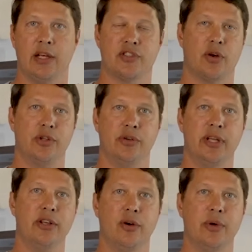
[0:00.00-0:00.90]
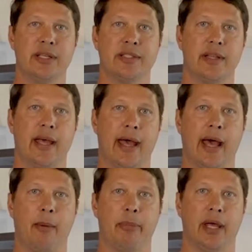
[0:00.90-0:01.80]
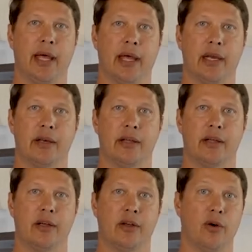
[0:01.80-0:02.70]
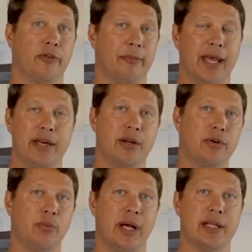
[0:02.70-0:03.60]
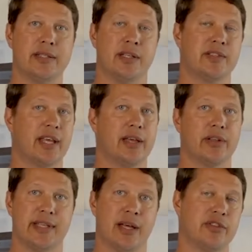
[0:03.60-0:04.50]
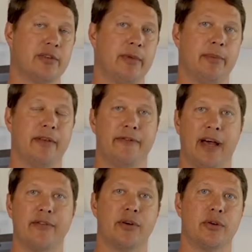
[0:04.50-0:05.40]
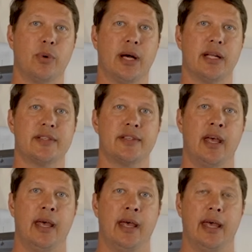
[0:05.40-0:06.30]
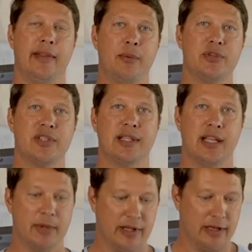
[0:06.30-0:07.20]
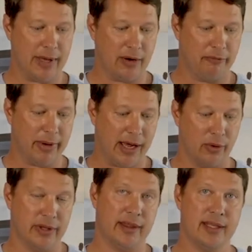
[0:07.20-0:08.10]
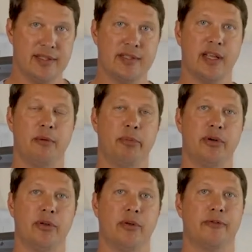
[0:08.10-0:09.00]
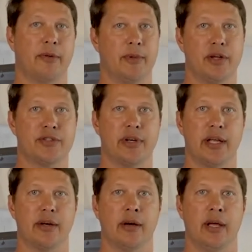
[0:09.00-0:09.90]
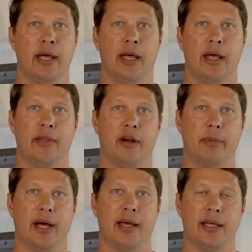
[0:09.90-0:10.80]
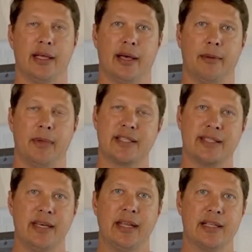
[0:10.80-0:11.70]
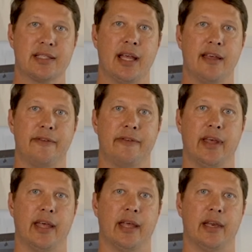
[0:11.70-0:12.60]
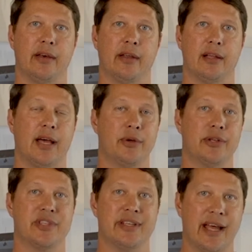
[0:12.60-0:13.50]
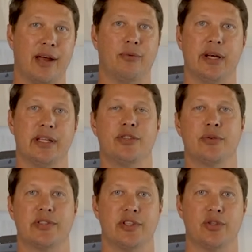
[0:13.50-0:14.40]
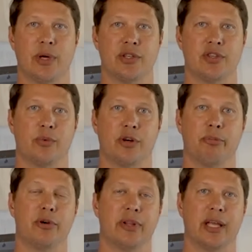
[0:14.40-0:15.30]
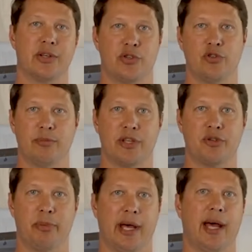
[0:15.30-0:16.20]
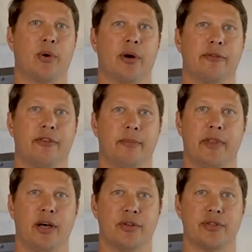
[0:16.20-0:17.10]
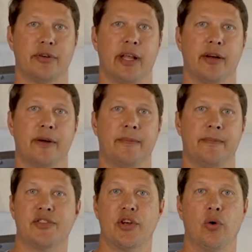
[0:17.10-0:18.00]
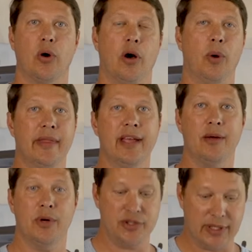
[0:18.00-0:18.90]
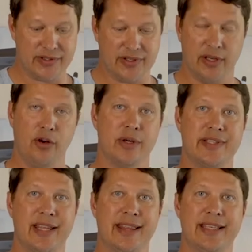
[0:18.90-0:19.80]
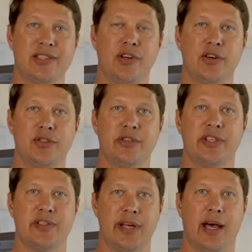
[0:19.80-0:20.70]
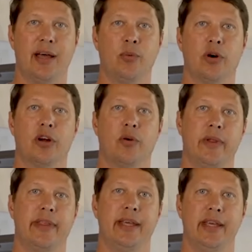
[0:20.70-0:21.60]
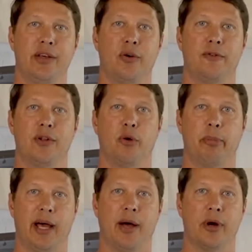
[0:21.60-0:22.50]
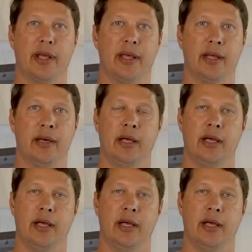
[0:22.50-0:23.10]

So you can go into the app and go from 800 watts and scale it down to maybe 500 watts. And that would just limit the amount of power that this is going to pull from the alternator, thereby extending its life and allowing you to not run into a situation where you're pulling too much power from the alternator. So one thing I want you guys to know is that this charger does not work with the EcoFlow power kit.